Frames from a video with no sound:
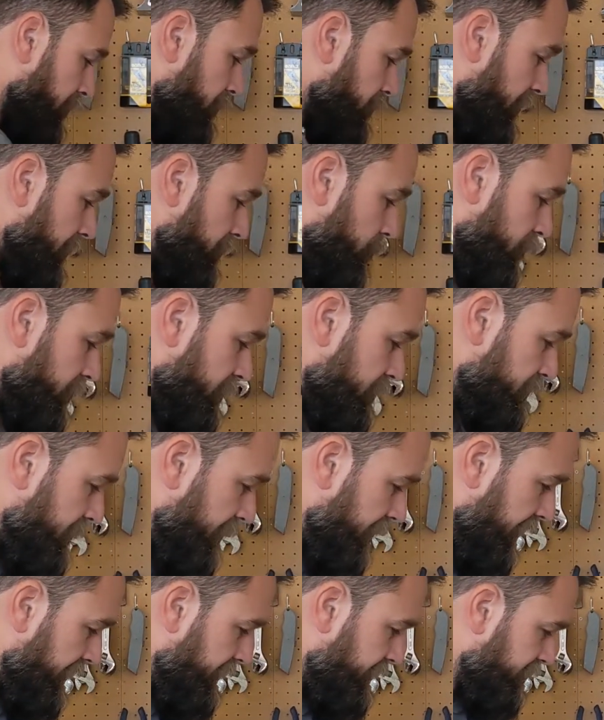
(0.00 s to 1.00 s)
grade ones,
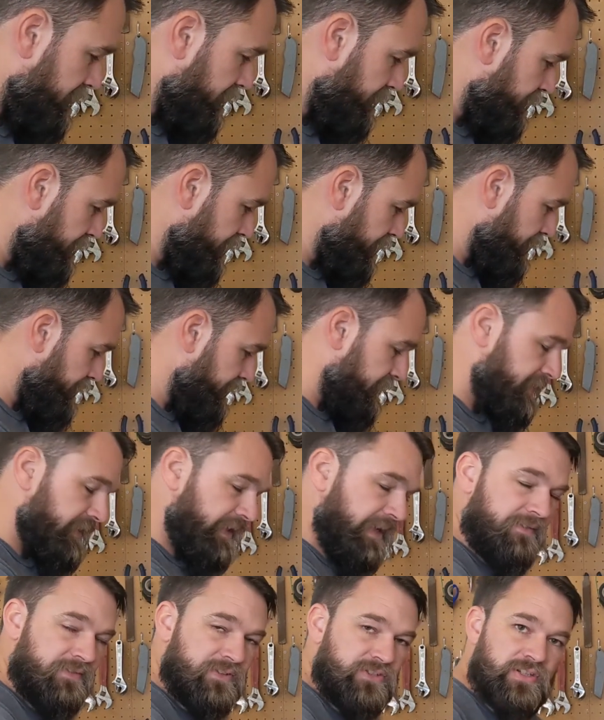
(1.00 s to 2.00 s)
but I don't know that they
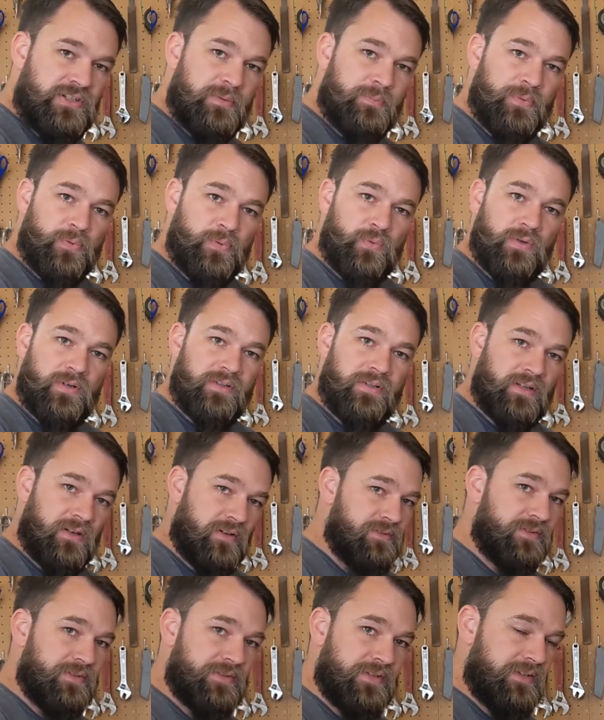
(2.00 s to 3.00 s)
have a cheaper one
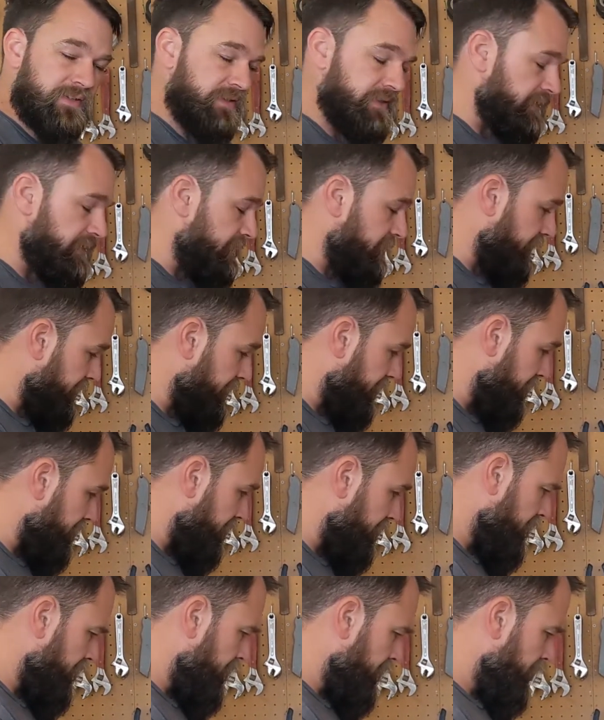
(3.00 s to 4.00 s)
other than the,
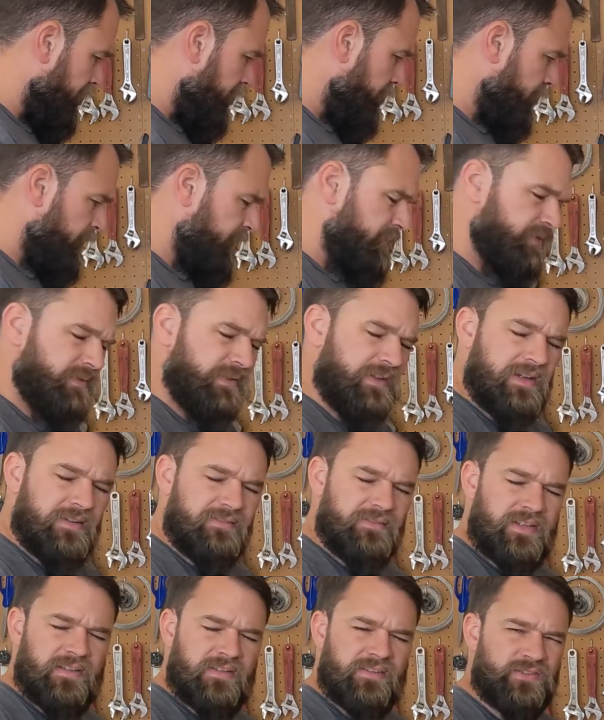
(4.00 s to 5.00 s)
what do they
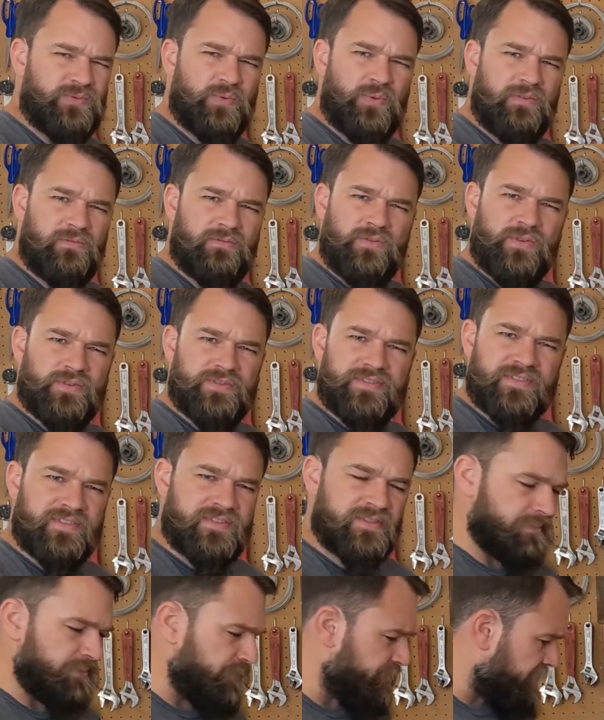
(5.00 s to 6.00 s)
have now, the 12 volt
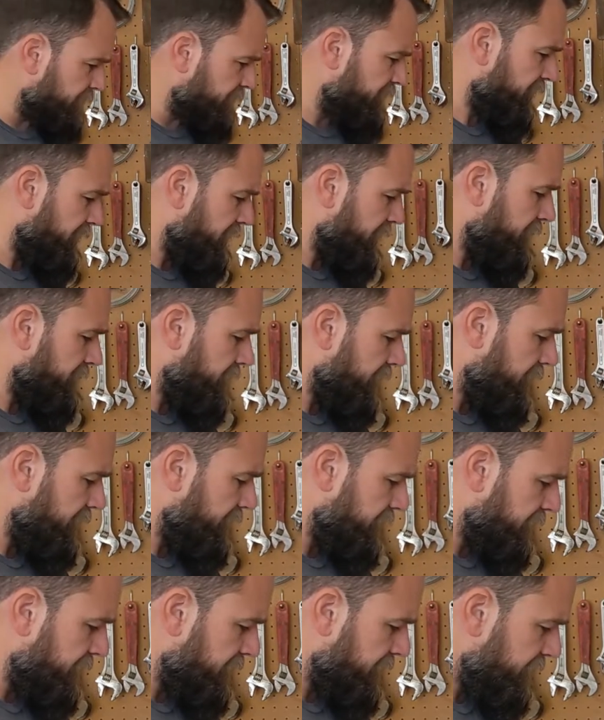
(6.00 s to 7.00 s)
system or something like
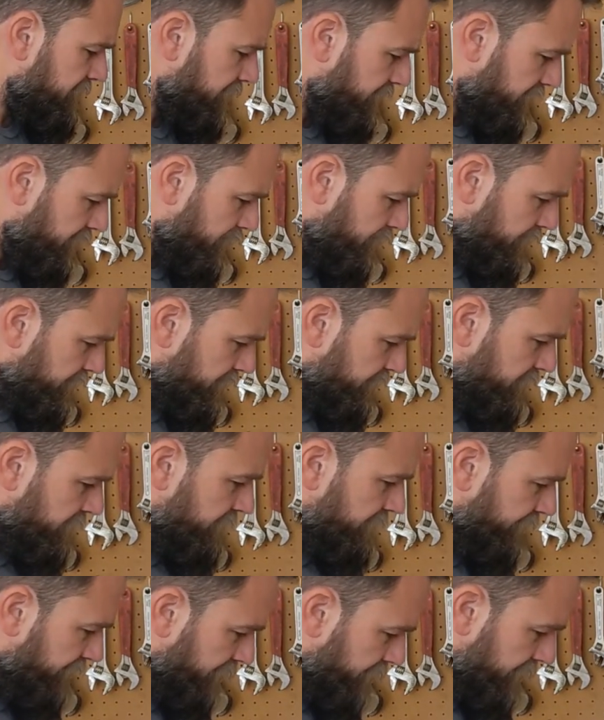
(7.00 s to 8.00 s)
that. It looks
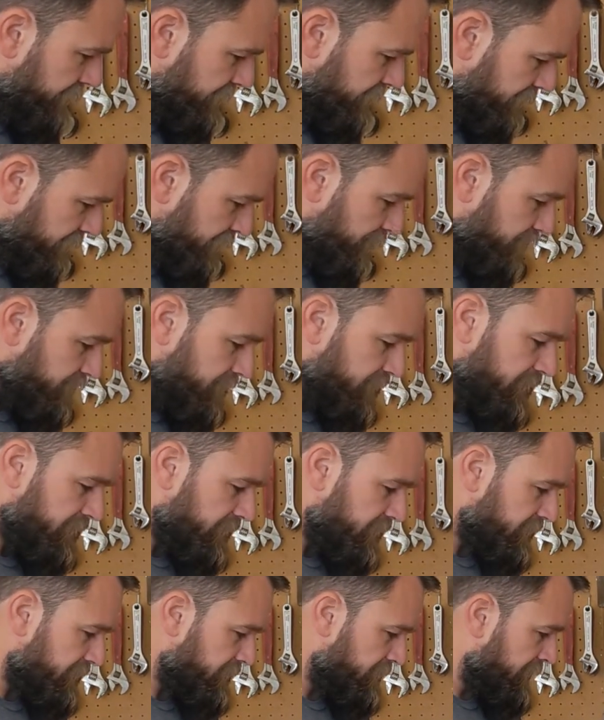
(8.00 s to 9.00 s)
very similar to
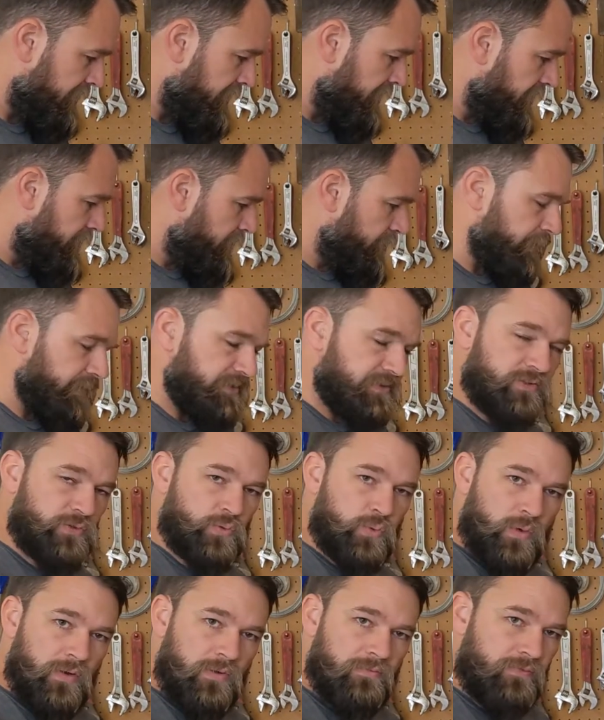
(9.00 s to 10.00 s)
this, but it's a
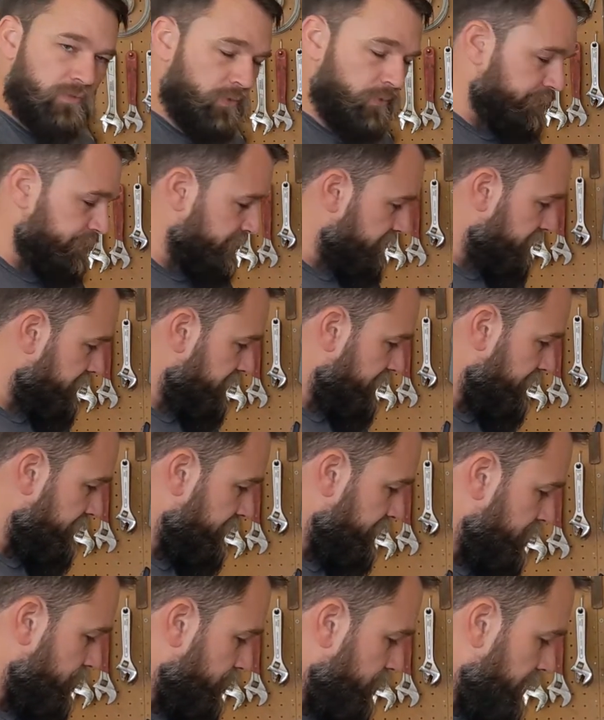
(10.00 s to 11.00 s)
12 volt instead of
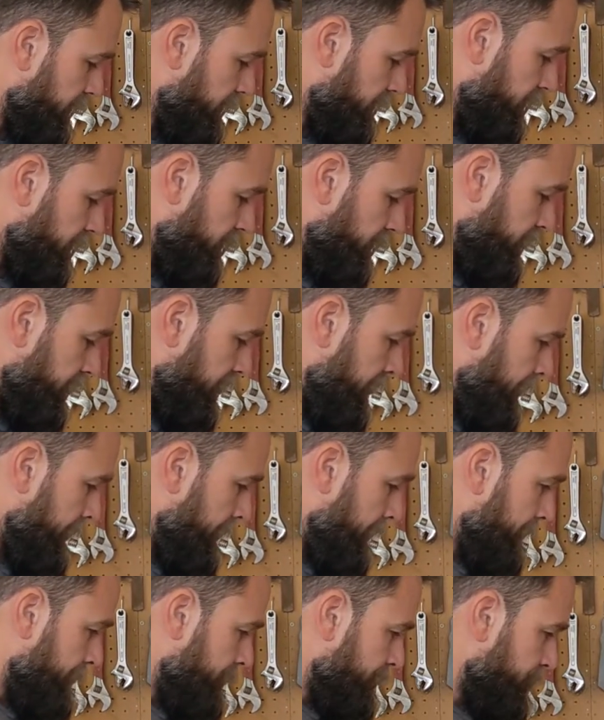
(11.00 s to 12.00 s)
a 20 volt.
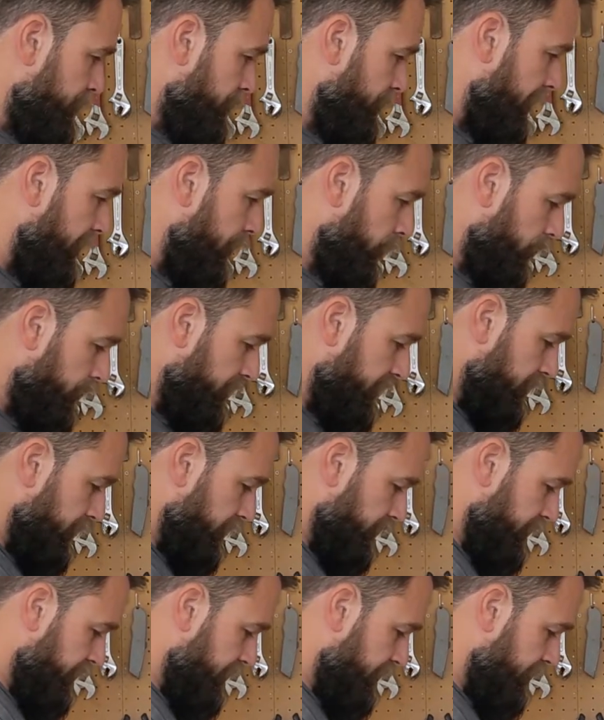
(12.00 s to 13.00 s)
So my whole
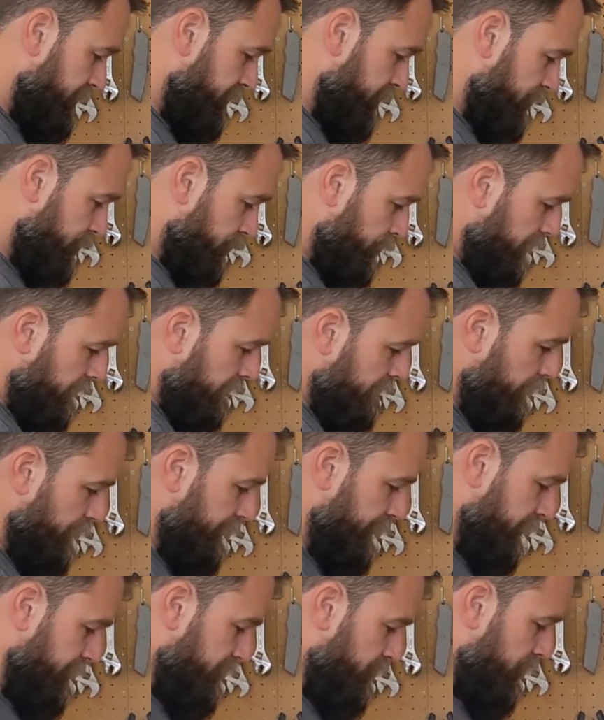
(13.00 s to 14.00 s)
ecosystem is 20
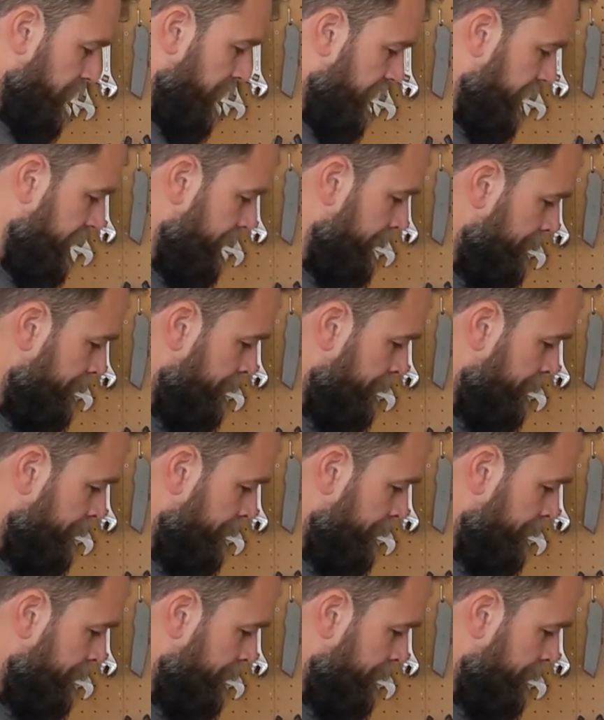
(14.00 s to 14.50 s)
volt, that's why